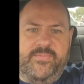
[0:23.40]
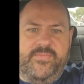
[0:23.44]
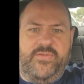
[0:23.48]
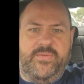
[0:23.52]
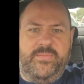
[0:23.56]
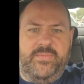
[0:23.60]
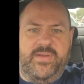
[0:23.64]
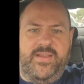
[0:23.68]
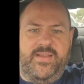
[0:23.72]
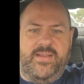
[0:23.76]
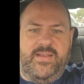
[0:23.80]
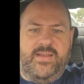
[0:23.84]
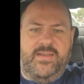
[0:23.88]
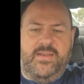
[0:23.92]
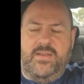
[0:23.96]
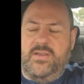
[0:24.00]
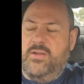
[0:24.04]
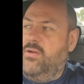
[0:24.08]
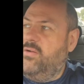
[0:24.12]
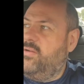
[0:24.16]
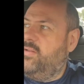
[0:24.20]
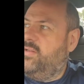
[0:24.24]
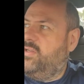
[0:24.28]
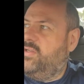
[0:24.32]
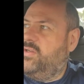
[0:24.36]
for my
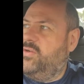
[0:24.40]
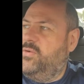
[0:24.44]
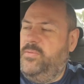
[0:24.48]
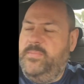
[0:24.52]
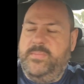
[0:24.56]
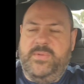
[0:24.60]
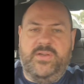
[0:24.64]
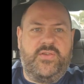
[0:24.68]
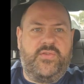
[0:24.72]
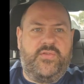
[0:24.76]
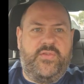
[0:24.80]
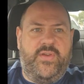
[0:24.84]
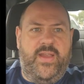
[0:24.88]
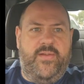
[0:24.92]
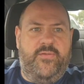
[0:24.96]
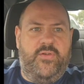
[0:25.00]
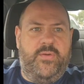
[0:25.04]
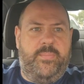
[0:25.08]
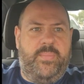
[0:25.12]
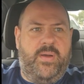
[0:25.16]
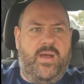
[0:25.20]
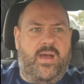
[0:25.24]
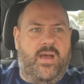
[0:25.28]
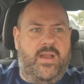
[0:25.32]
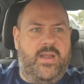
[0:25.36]
not so much
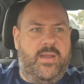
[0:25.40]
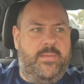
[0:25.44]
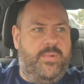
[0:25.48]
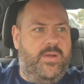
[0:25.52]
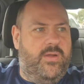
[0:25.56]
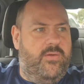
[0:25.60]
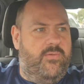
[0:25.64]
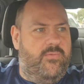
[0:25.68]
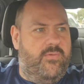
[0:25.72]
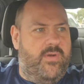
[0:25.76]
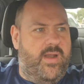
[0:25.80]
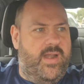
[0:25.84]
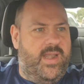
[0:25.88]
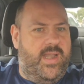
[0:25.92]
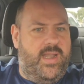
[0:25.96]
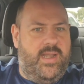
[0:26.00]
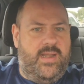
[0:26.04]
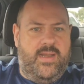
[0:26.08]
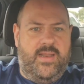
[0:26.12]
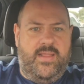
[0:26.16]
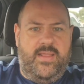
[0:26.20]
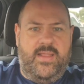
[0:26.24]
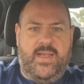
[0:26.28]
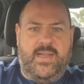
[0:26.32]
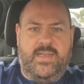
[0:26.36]
favourite part about
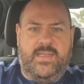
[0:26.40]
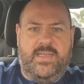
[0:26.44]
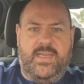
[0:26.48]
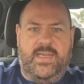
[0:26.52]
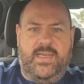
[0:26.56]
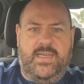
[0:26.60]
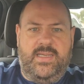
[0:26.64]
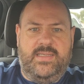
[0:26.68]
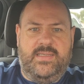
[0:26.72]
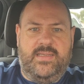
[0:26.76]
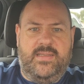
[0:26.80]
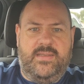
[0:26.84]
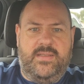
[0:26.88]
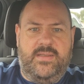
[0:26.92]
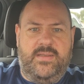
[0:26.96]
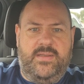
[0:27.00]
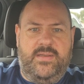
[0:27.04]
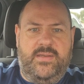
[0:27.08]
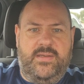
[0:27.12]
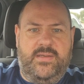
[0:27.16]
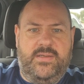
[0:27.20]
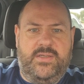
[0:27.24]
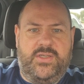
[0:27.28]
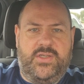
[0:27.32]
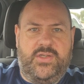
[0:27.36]
running, and that is
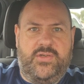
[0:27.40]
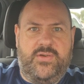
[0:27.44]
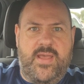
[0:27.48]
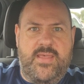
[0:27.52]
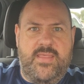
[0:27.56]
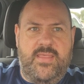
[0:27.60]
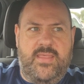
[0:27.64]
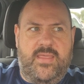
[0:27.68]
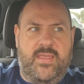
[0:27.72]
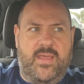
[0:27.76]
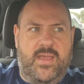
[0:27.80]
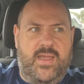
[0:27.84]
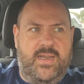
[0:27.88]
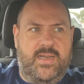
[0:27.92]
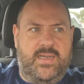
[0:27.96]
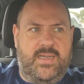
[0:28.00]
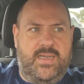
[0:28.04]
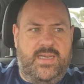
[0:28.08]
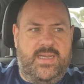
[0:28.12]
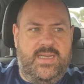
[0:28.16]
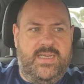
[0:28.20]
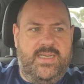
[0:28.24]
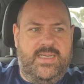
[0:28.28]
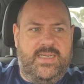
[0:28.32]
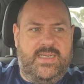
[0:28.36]
the strength
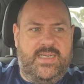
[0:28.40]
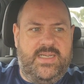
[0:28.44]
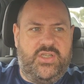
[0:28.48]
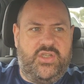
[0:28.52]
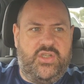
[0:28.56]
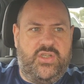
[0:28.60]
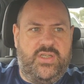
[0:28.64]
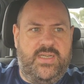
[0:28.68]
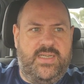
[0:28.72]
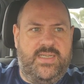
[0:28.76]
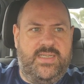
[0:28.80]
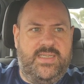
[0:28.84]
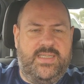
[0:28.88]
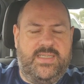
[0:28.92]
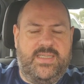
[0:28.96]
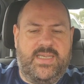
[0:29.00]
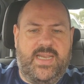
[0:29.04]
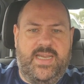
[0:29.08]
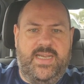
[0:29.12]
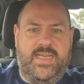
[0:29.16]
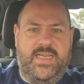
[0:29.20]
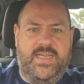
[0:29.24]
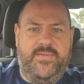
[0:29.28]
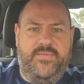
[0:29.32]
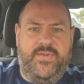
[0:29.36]
and conditioning
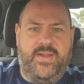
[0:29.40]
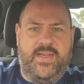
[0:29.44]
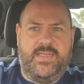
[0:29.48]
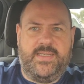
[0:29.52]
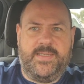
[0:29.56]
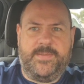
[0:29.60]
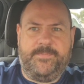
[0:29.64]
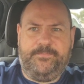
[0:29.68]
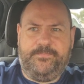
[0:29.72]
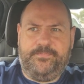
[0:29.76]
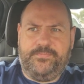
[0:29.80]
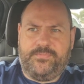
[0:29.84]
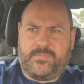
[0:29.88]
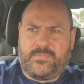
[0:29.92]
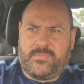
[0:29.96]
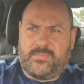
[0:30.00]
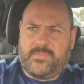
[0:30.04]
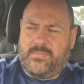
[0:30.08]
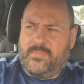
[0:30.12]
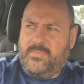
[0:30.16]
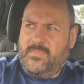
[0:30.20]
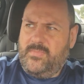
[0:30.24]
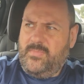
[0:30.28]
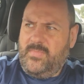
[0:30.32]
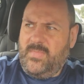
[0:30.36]
side of it.
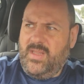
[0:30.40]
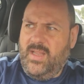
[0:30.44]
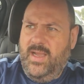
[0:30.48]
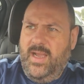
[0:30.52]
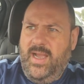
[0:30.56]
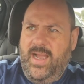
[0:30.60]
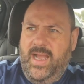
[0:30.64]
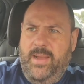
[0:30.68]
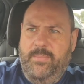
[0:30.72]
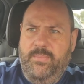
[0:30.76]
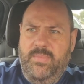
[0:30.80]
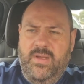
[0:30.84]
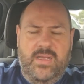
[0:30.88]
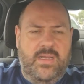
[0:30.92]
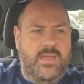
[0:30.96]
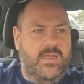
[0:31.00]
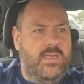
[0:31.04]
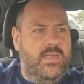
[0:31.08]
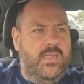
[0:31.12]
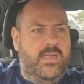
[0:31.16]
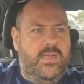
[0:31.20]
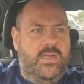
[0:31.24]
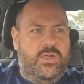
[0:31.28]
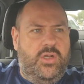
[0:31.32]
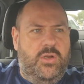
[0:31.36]
No
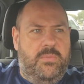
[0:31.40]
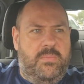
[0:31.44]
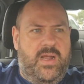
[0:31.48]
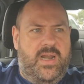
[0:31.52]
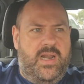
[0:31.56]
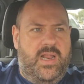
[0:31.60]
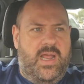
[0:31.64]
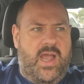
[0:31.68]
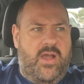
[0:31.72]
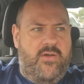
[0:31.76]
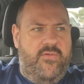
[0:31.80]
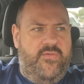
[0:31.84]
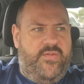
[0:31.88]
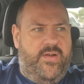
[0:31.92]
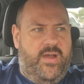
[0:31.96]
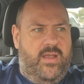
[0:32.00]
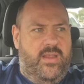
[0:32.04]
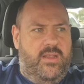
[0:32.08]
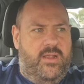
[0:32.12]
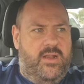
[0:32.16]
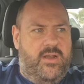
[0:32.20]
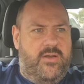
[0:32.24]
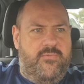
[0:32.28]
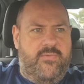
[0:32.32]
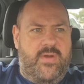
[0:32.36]
matter how far
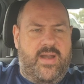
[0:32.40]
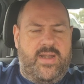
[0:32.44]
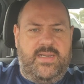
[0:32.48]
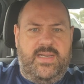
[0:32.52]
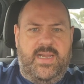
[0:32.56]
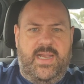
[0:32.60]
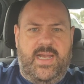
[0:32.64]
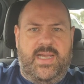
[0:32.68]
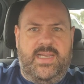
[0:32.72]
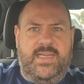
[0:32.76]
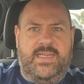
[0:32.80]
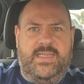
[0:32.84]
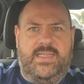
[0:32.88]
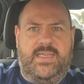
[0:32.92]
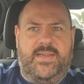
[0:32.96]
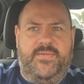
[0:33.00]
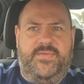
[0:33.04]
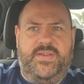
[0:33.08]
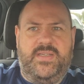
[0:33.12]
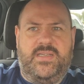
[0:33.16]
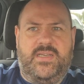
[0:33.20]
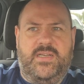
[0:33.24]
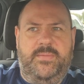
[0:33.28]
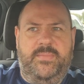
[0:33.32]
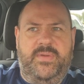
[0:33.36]
you're going to run, guys,
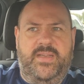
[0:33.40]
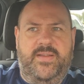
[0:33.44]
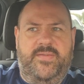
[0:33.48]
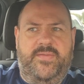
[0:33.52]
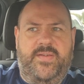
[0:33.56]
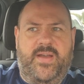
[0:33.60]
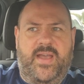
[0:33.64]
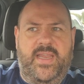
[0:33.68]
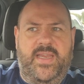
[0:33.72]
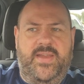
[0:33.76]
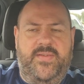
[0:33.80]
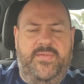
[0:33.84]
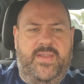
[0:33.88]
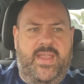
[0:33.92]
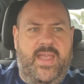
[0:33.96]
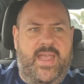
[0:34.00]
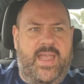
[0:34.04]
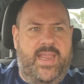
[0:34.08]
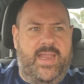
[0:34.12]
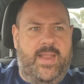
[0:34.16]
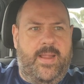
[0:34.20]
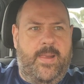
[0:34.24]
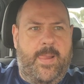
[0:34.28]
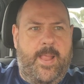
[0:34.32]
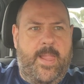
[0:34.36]
if it's going to be a
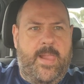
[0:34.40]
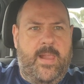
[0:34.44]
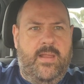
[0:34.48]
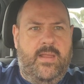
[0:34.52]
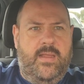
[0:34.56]
5k